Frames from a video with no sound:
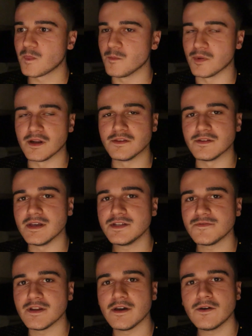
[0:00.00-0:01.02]
But in
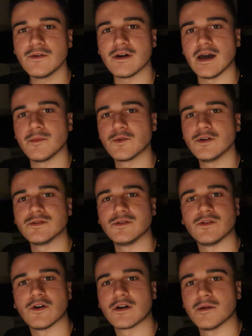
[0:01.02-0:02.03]
today's video, I am going to
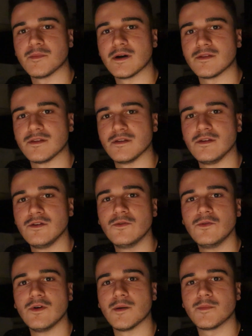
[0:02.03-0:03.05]
talk about the
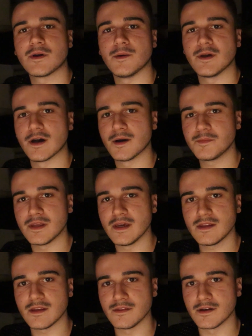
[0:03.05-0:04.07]
new upcoming
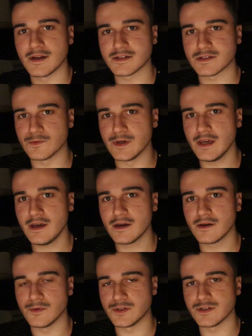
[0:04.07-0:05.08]
update in the next week,
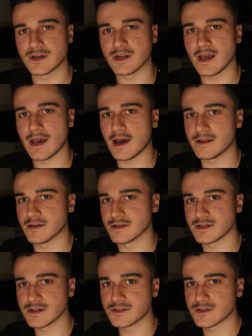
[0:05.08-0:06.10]
which is going to add a
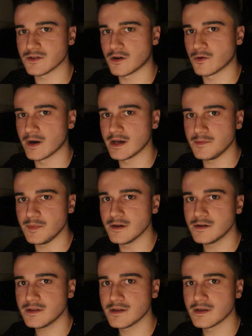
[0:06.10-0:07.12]
6-star white
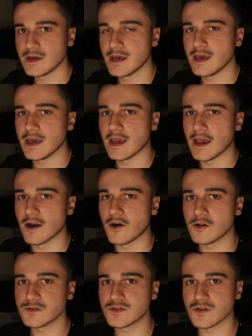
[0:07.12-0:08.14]
beard and
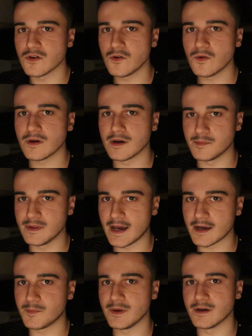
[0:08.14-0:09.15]
also a
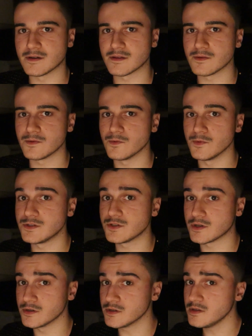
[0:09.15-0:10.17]
black beard, which
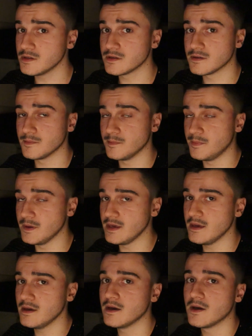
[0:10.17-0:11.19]
could
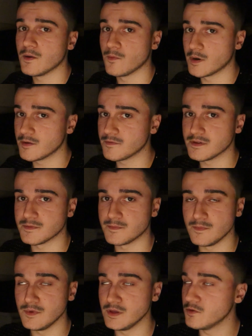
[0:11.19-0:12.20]
be one of the
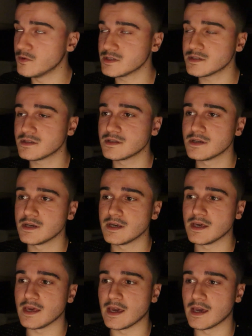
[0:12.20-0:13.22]
newest
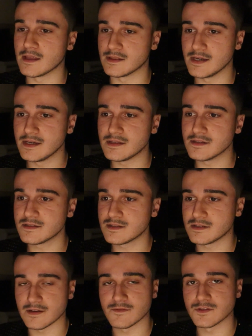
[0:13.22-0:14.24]
and latest
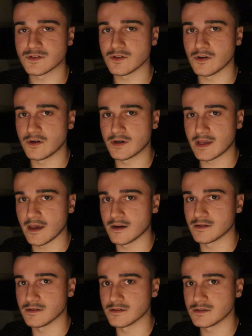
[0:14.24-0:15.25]
7-star
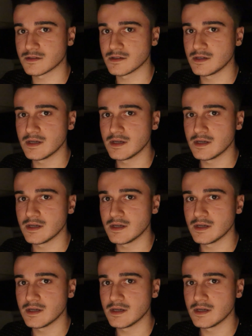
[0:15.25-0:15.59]
characters.